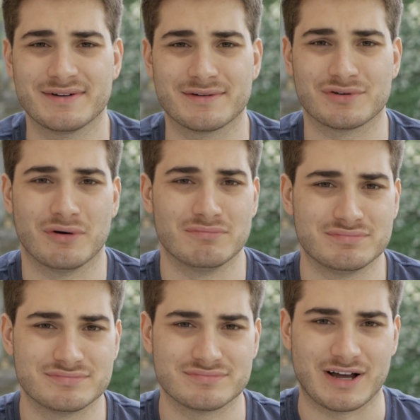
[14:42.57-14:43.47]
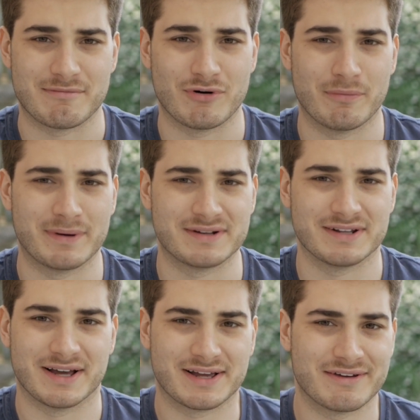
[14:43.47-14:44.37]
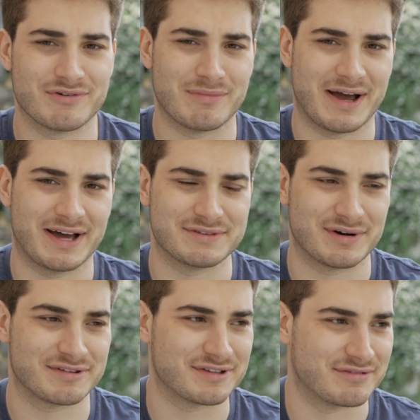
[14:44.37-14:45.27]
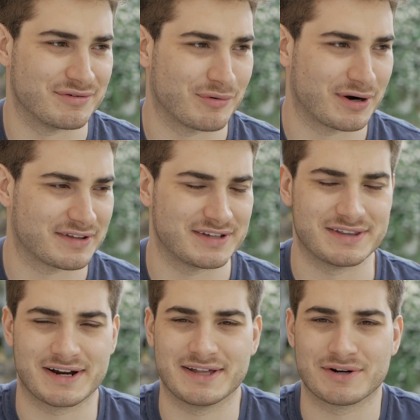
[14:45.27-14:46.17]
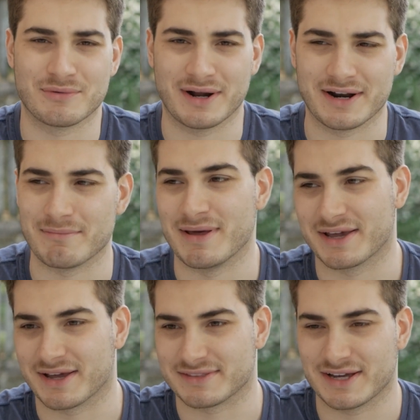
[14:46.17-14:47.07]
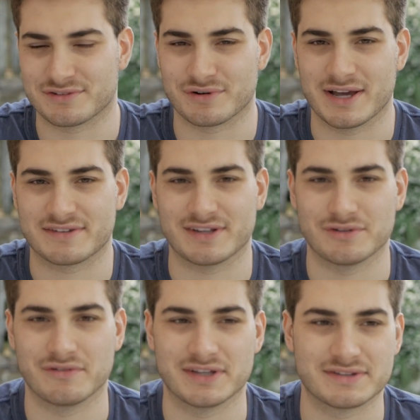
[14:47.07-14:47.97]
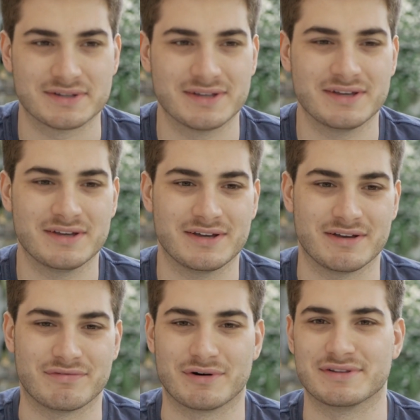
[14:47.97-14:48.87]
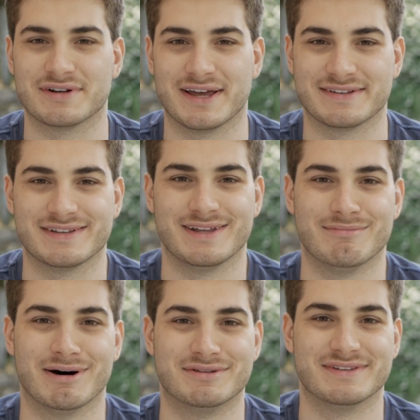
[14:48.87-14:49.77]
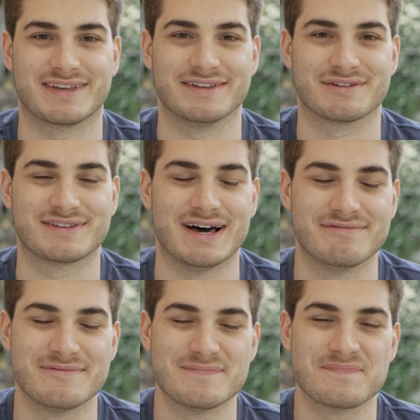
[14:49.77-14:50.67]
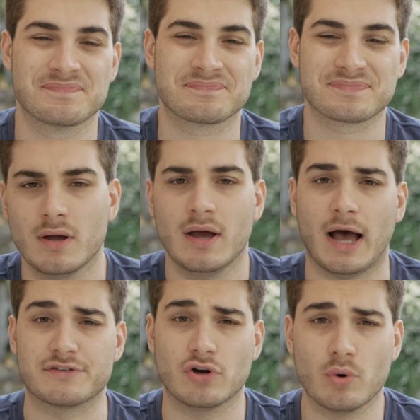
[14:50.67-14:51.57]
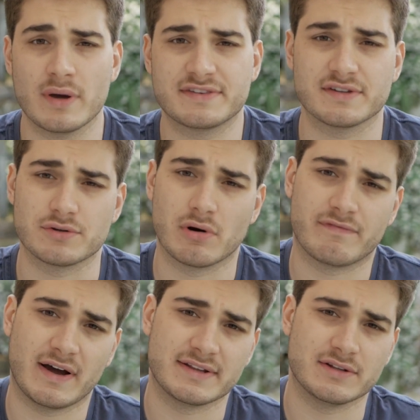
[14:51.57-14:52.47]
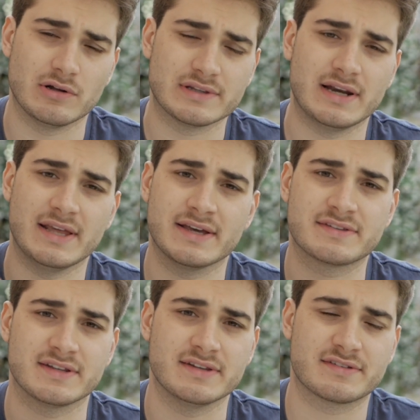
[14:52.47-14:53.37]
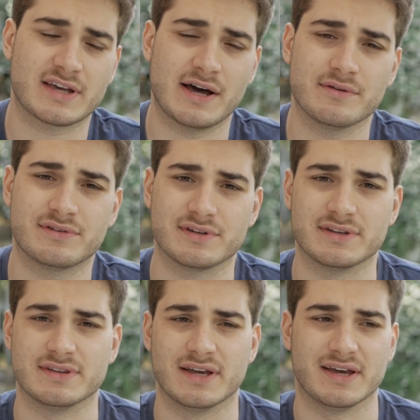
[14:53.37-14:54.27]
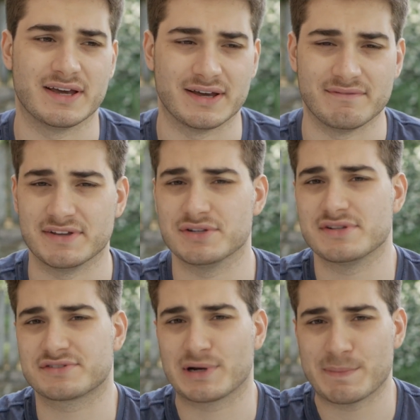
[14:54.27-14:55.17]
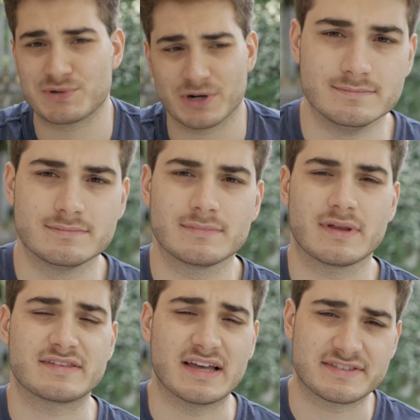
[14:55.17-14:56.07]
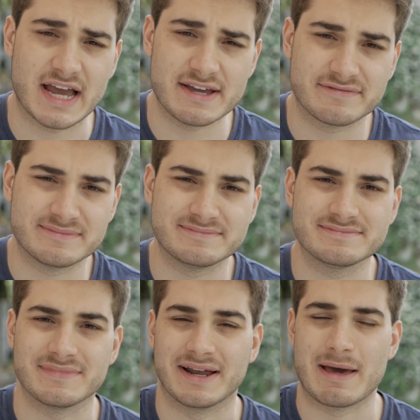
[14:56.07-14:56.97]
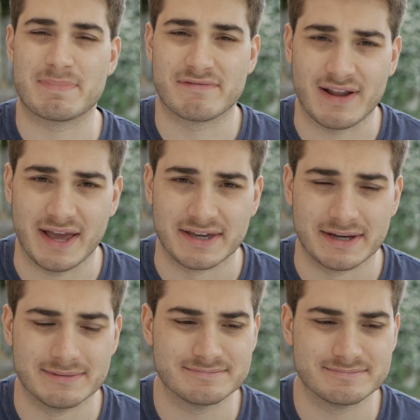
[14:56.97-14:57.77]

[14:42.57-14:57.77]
So, I'm open, I'll give you my address if you wanna send another one and make a DisonX out of it, if you're interested about this kind of stuff. As always, you'll find all the links and discounts in the video description. Stay safe and happy flying!